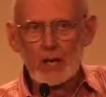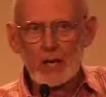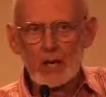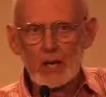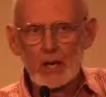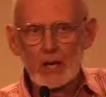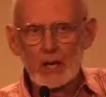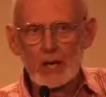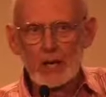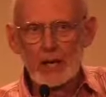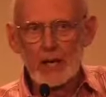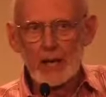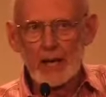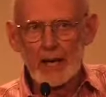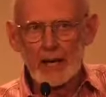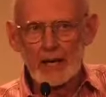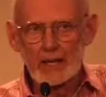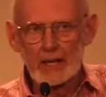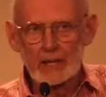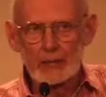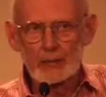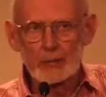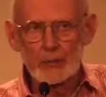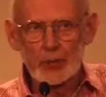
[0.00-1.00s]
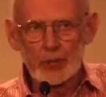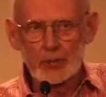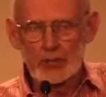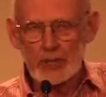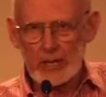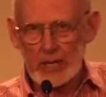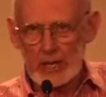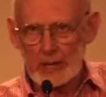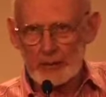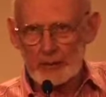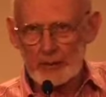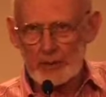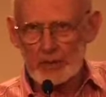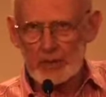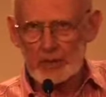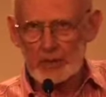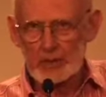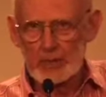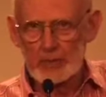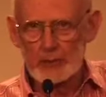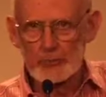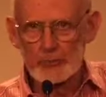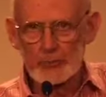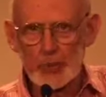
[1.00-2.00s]
and per
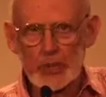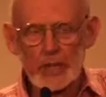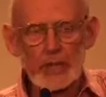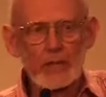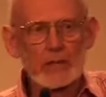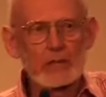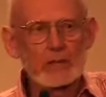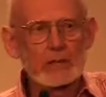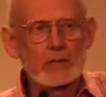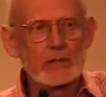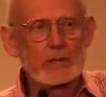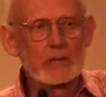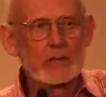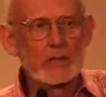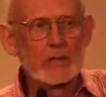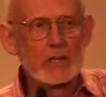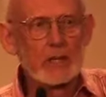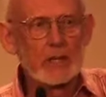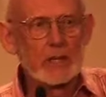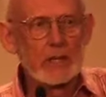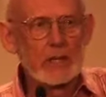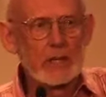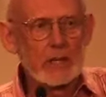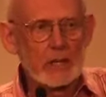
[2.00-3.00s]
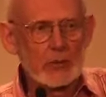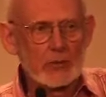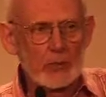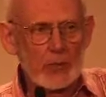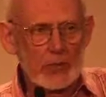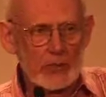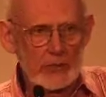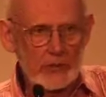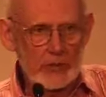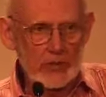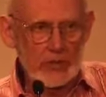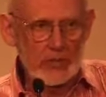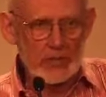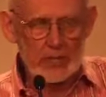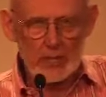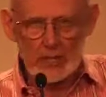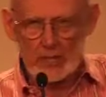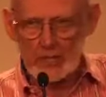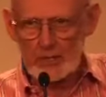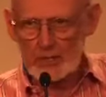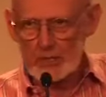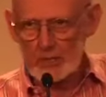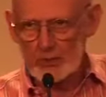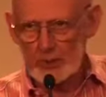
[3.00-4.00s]
capita impact. And one of the
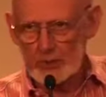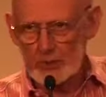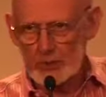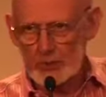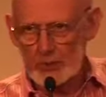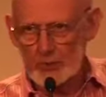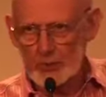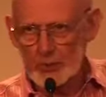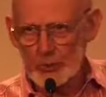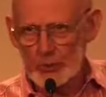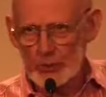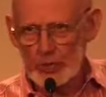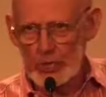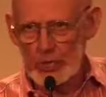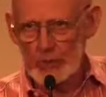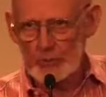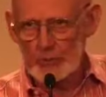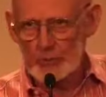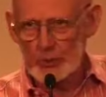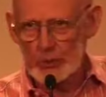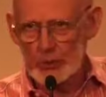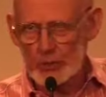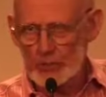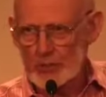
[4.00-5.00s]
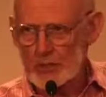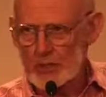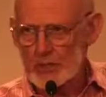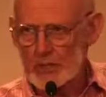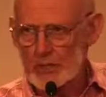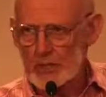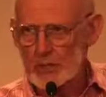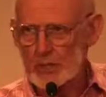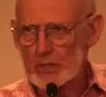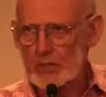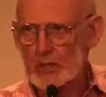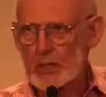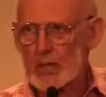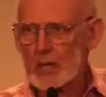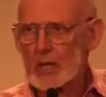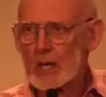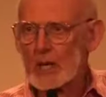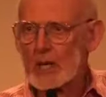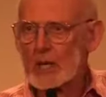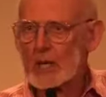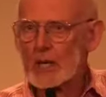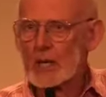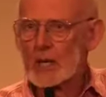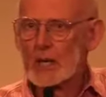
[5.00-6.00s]
slides I wanted to put up was the
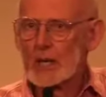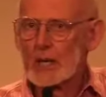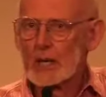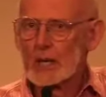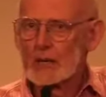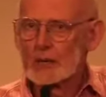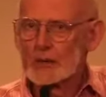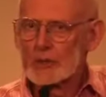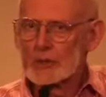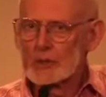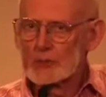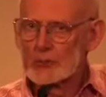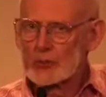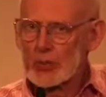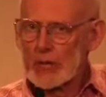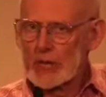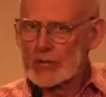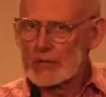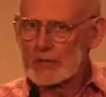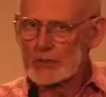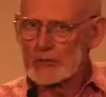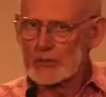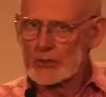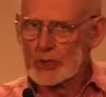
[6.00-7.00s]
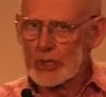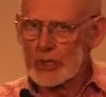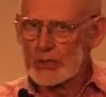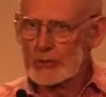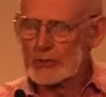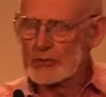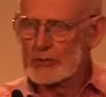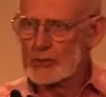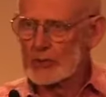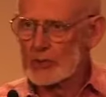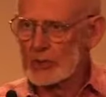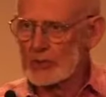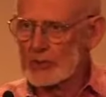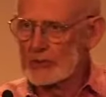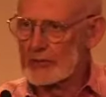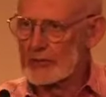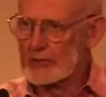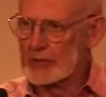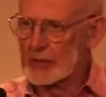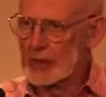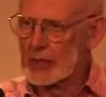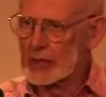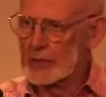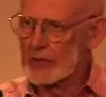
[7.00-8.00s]
rate of growth
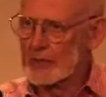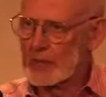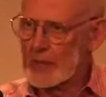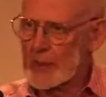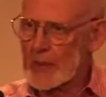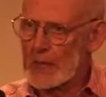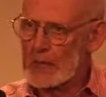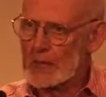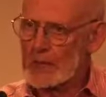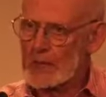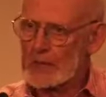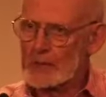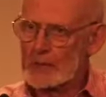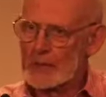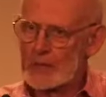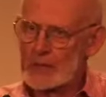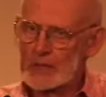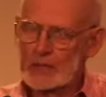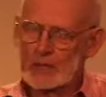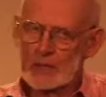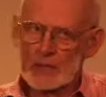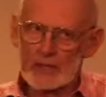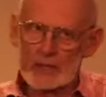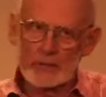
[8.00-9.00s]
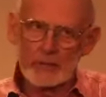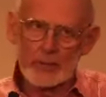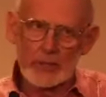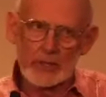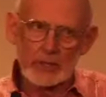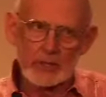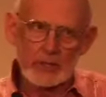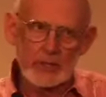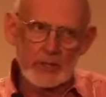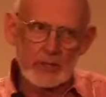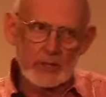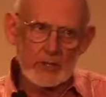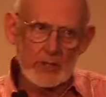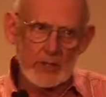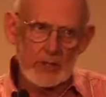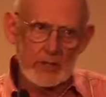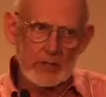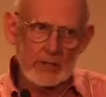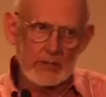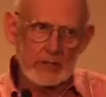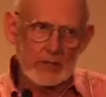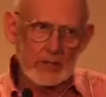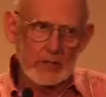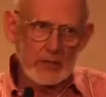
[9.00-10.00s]
of the economy, the
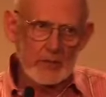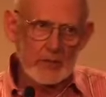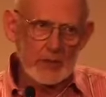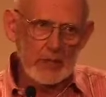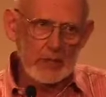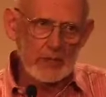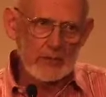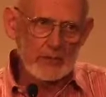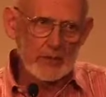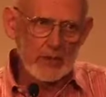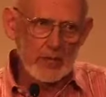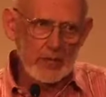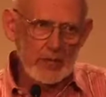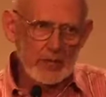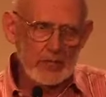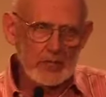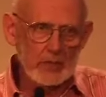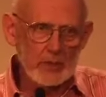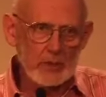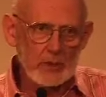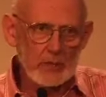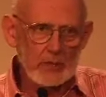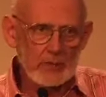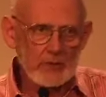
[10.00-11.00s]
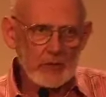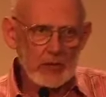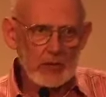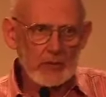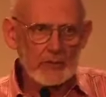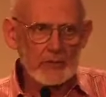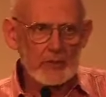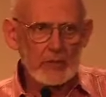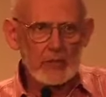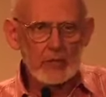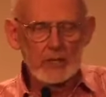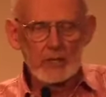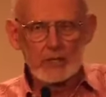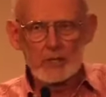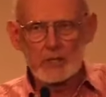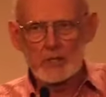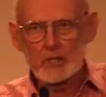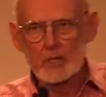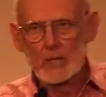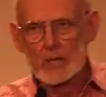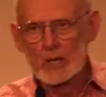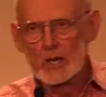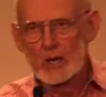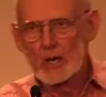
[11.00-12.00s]
Australian economy over the last 25
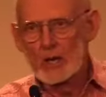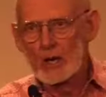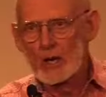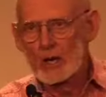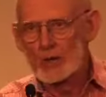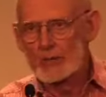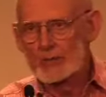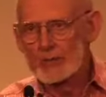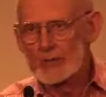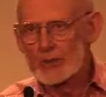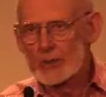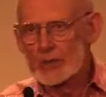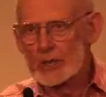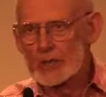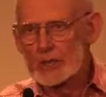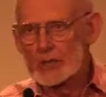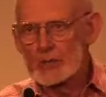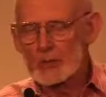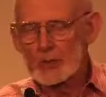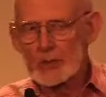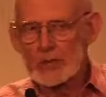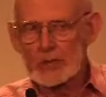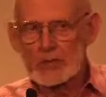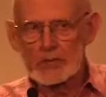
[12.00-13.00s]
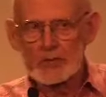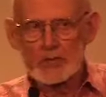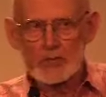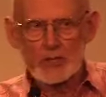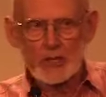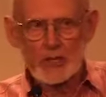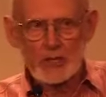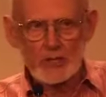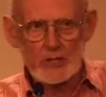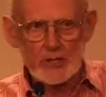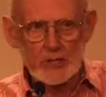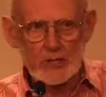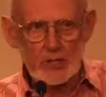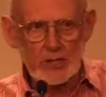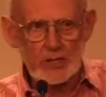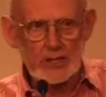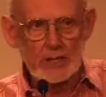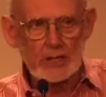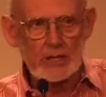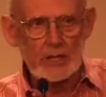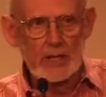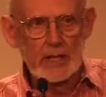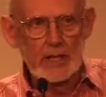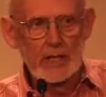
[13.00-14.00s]
years of the 20th
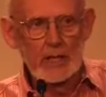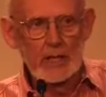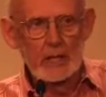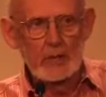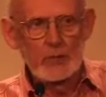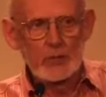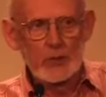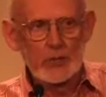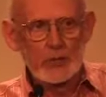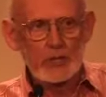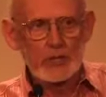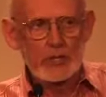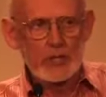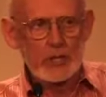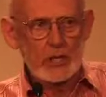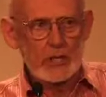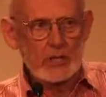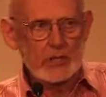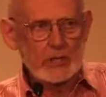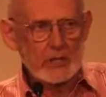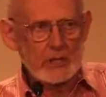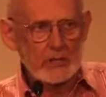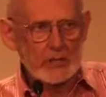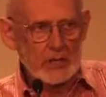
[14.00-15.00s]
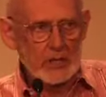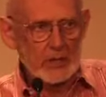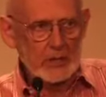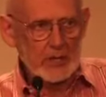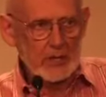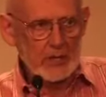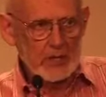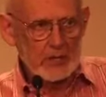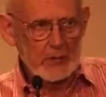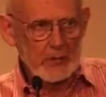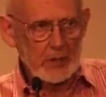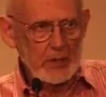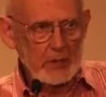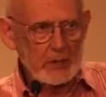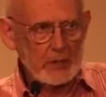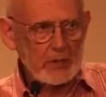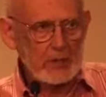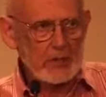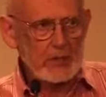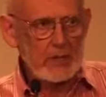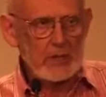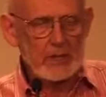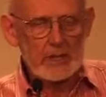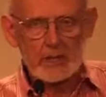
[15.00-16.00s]
century, which shows that the economy
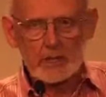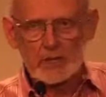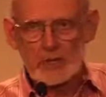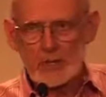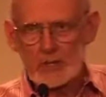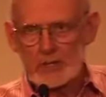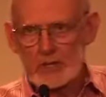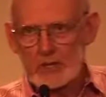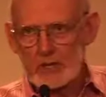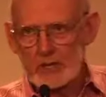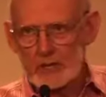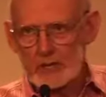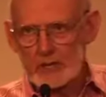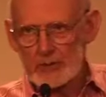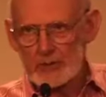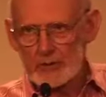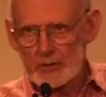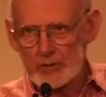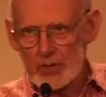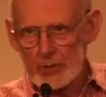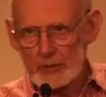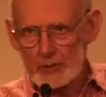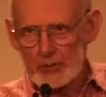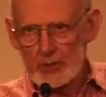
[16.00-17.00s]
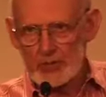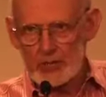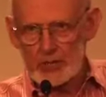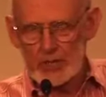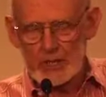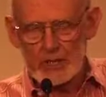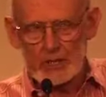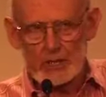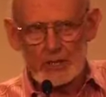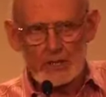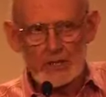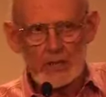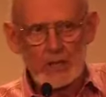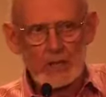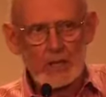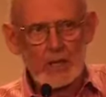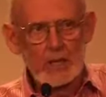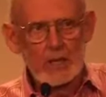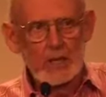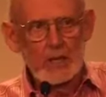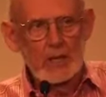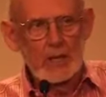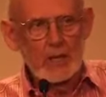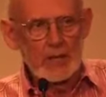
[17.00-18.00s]
was growing at just over 3%,
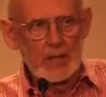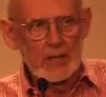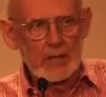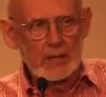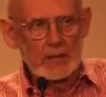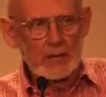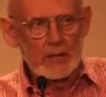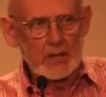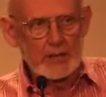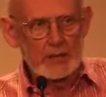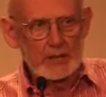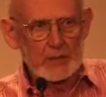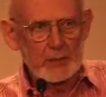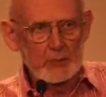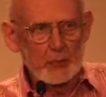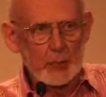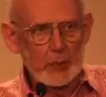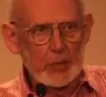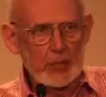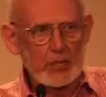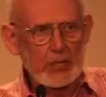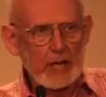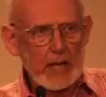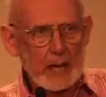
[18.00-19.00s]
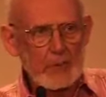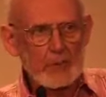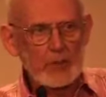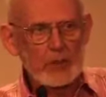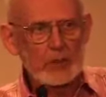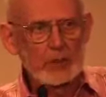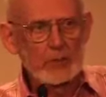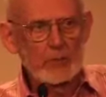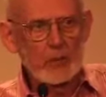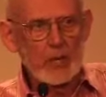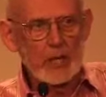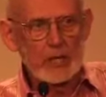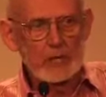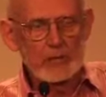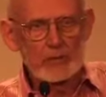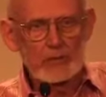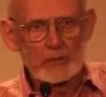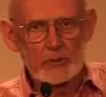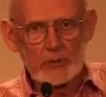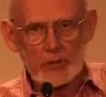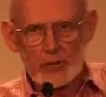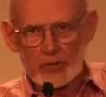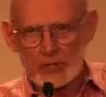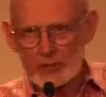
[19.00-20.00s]
that the per capita rate
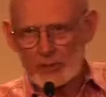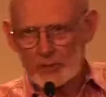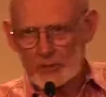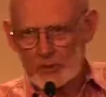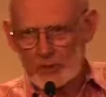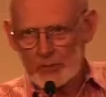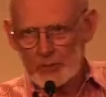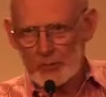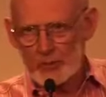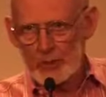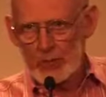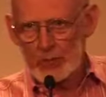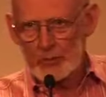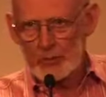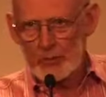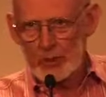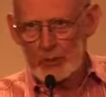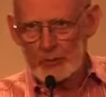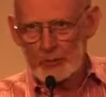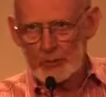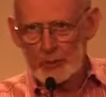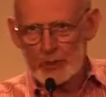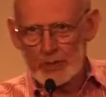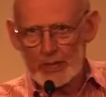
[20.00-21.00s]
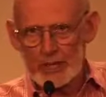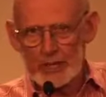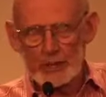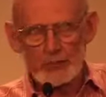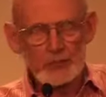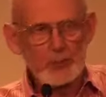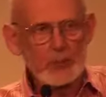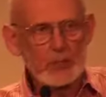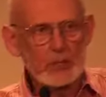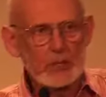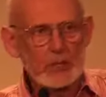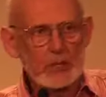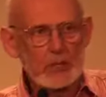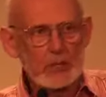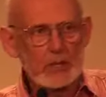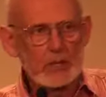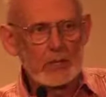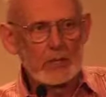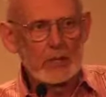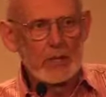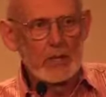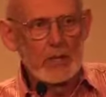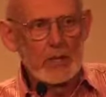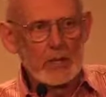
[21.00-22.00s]
of growth was about
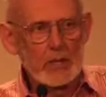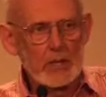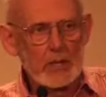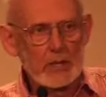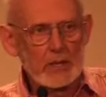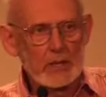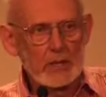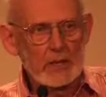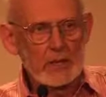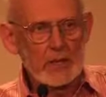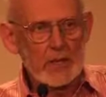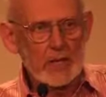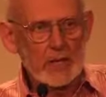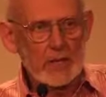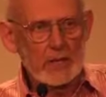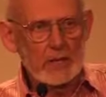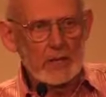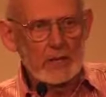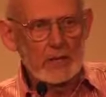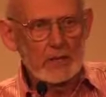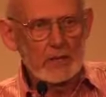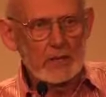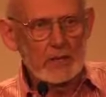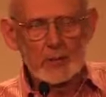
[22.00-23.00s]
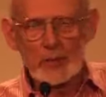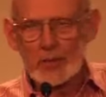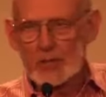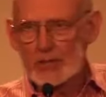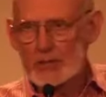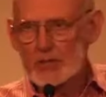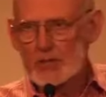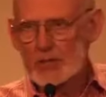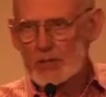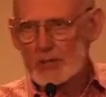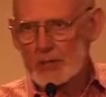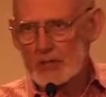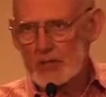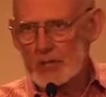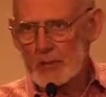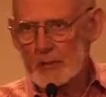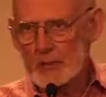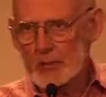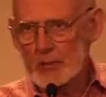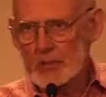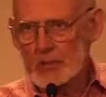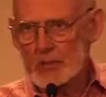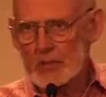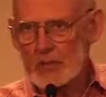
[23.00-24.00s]
1.8%, indicating that about
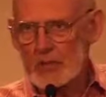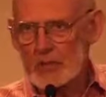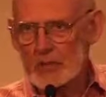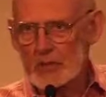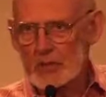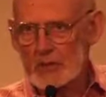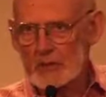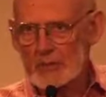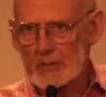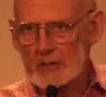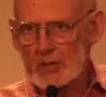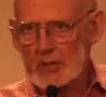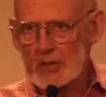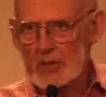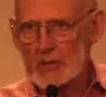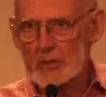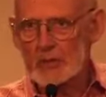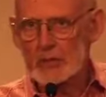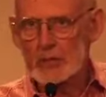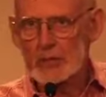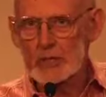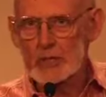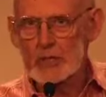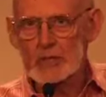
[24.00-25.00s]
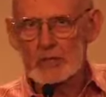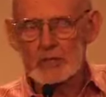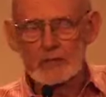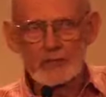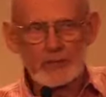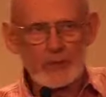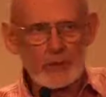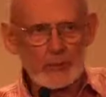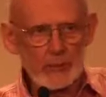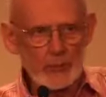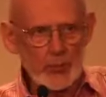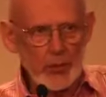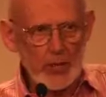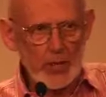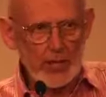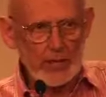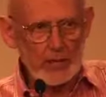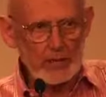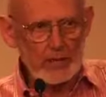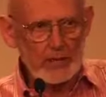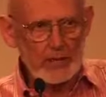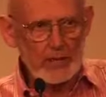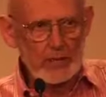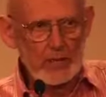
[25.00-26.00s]
60% of the increase of
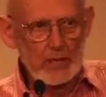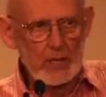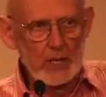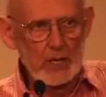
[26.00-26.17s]
impact